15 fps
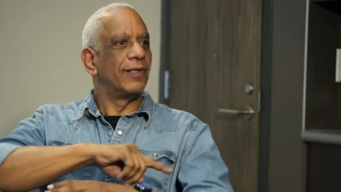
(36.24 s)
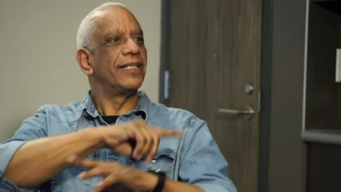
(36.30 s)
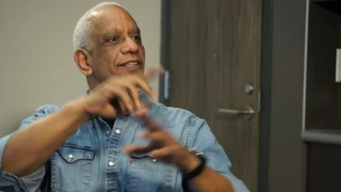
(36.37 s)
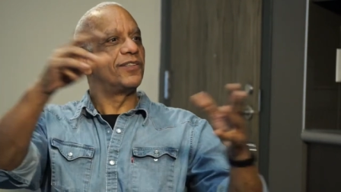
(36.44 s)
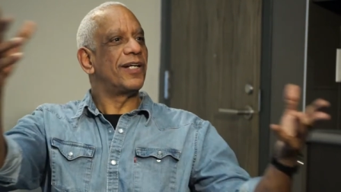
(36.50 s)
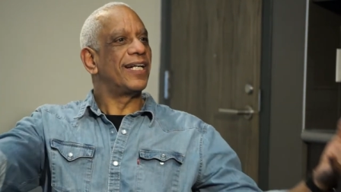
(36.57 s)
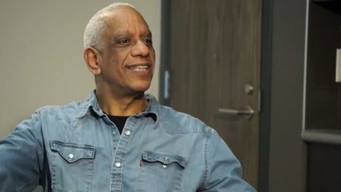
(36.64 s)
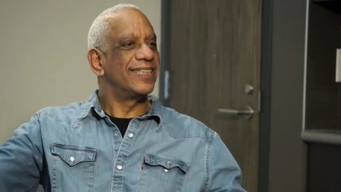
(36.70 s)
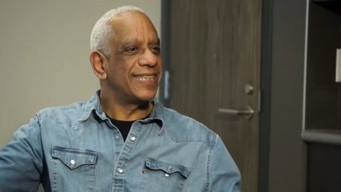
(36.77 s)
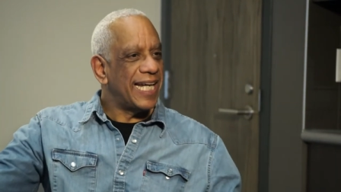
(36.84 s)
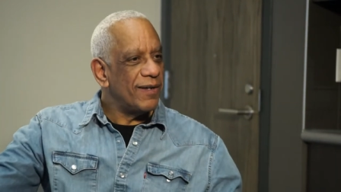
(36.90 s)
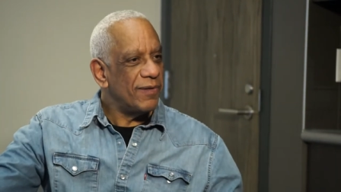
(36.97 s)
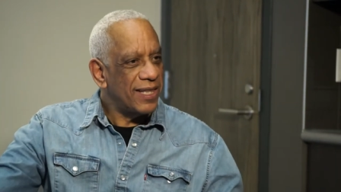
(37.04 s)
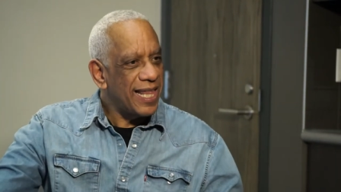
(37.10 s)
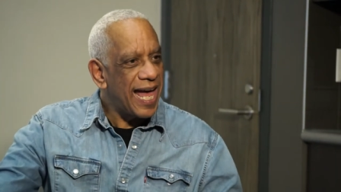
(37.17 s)
what are you trying to
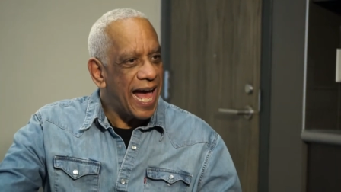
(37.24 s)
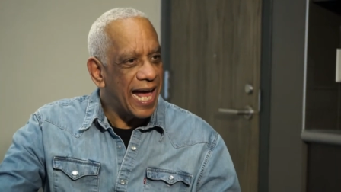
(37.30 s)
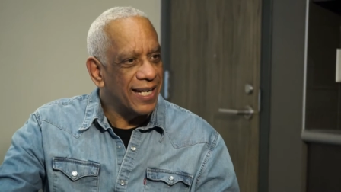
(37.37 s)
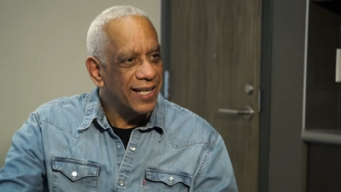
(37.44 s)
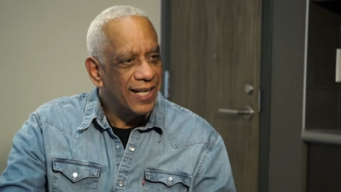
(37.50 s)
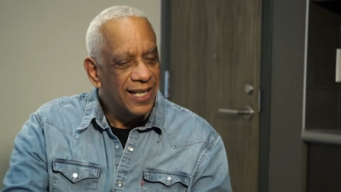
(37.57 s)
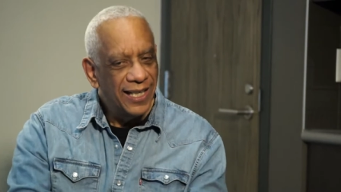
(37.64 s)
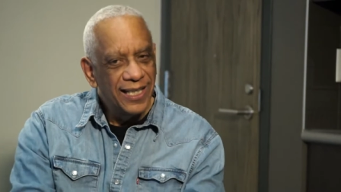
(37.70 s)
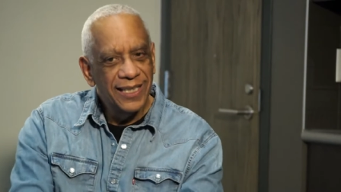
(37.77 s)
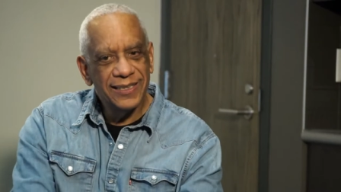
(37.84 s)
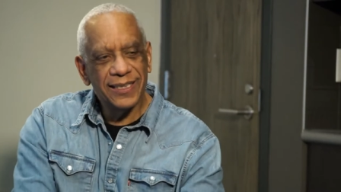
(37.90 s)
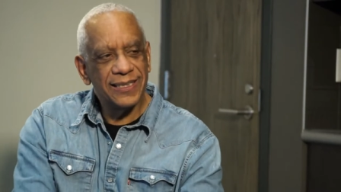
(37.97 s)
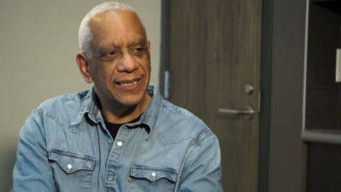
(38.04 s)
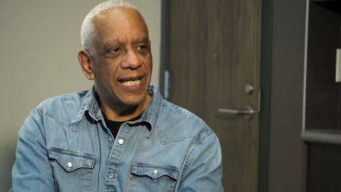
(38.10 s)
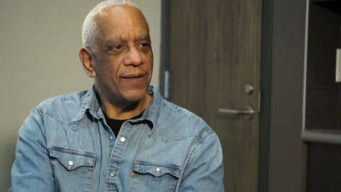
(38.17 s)
say with that. It's
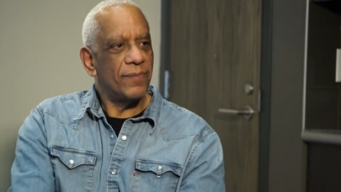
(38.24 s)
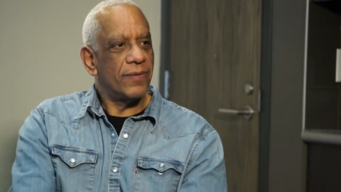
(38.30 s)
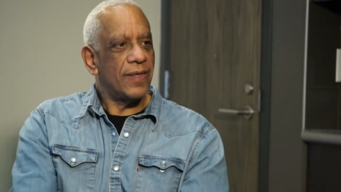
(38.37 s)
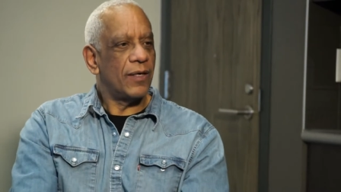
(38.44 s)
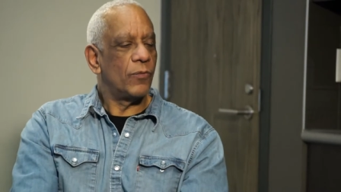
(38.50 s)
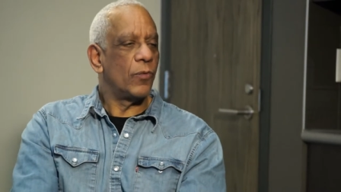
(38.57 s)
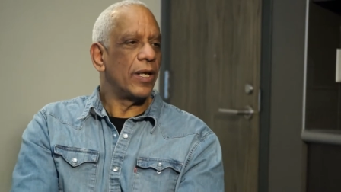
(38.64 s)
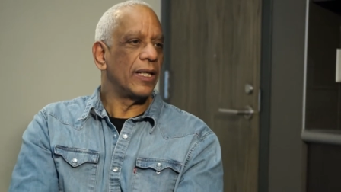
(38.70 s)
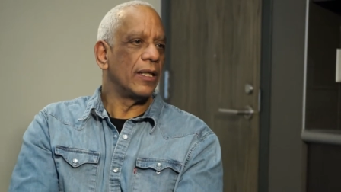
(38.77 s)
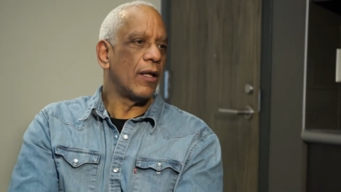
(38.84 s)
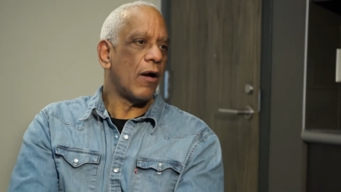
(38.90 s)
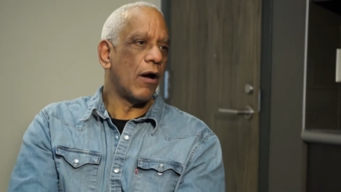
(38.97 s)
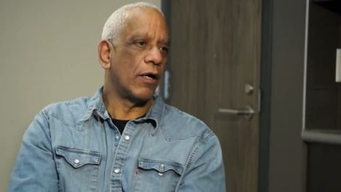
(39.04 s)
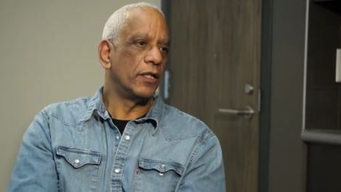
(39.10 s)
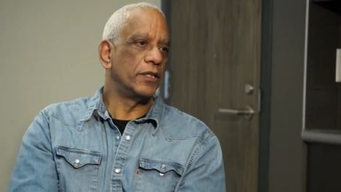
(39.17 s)
the same thing writ
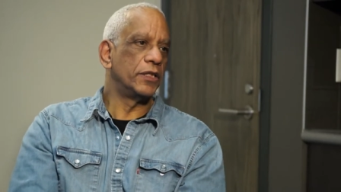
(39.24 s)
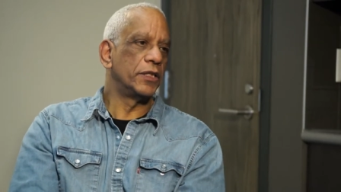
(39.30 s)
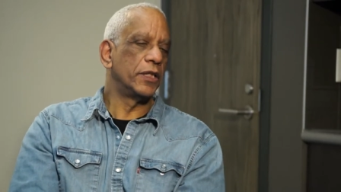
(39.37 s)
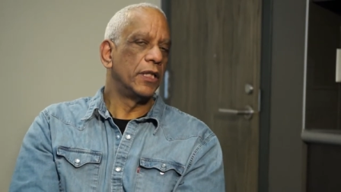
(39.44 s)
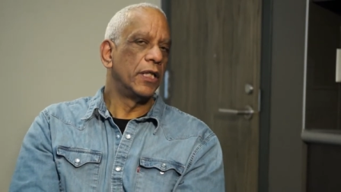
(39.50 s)
large.